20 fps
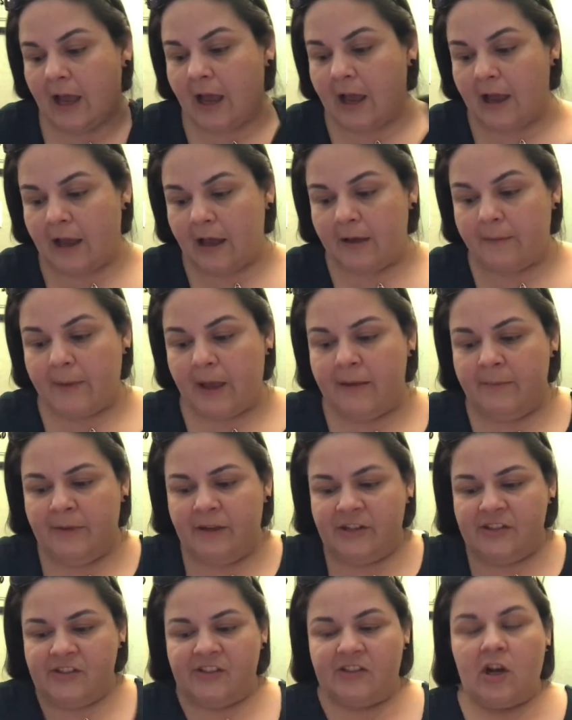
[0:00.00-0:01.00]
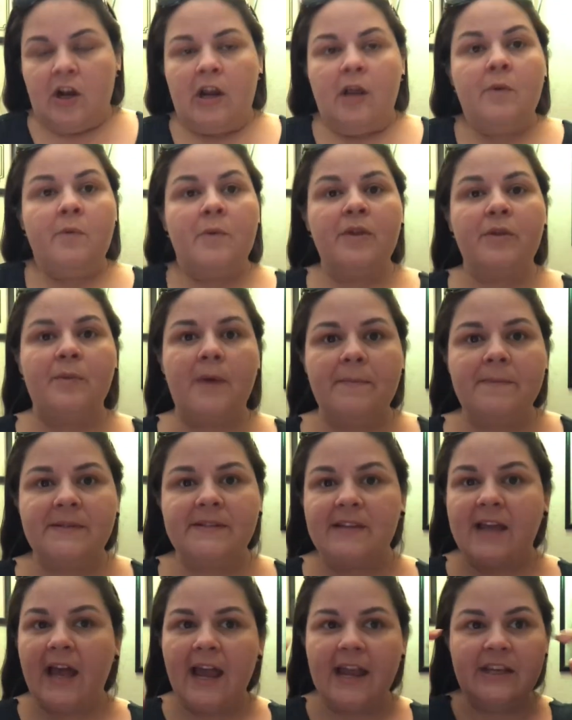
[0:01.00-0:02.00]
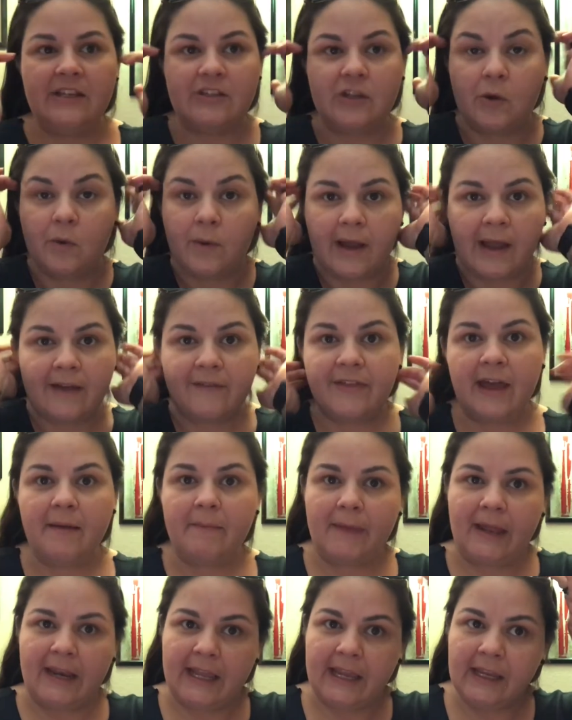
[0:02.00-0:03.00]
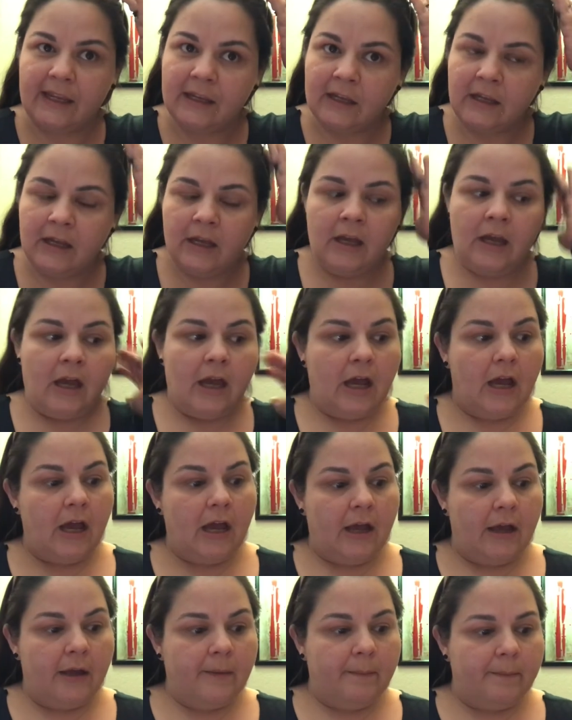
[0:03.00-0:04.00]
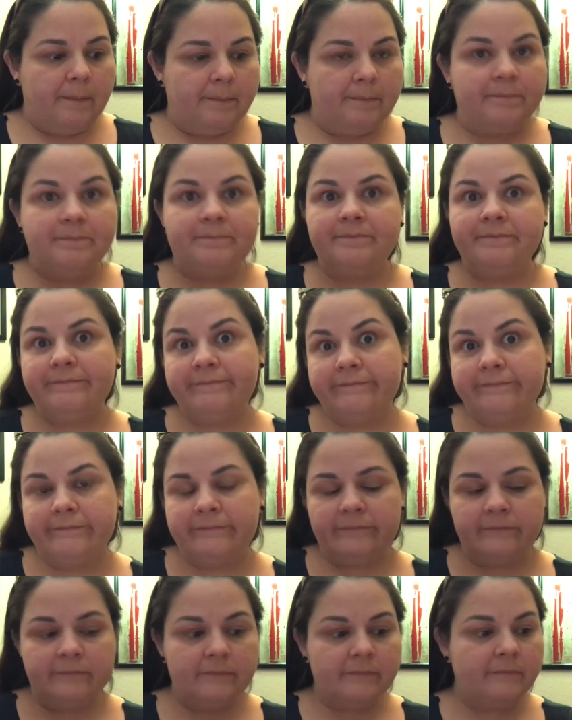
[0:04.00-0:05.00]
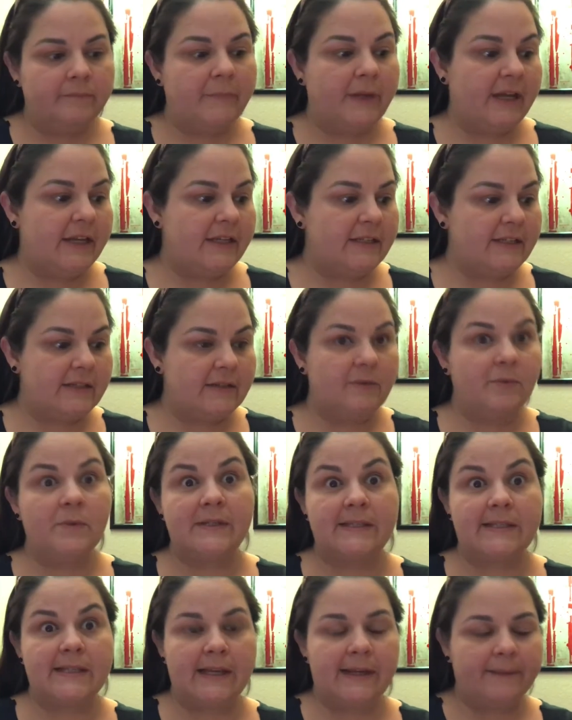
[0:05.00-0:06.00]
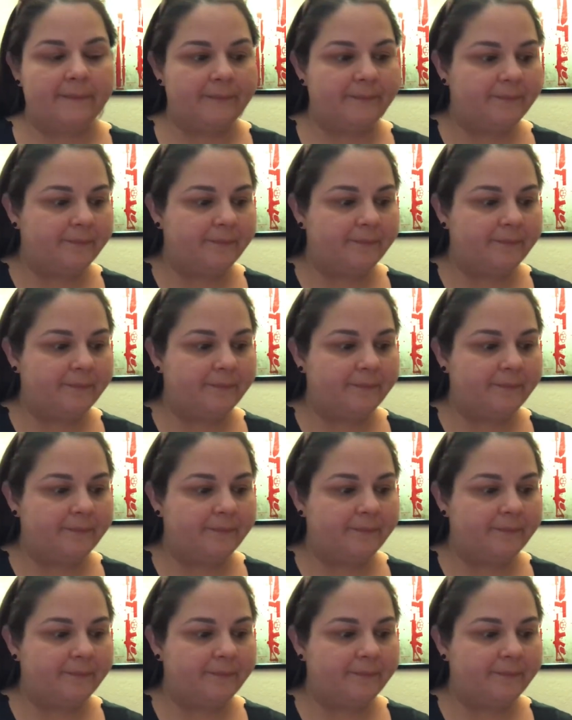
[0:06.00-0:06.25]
I'm gonna start out with whips. I don't have that many, but we'll see.